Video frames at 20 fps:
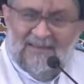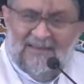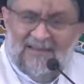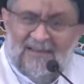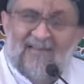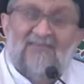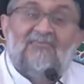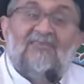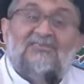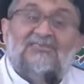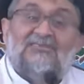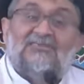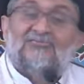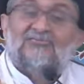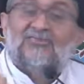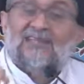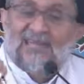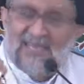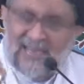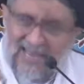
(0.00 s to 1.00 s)
and wants to
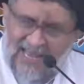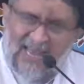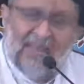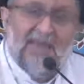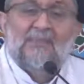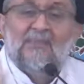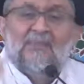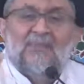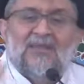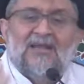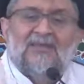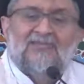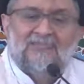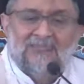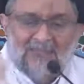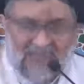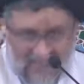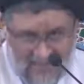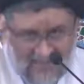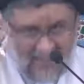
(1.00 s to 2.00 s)
claim that
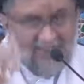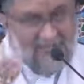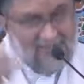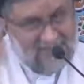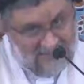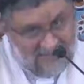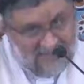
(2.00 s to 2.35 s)
we are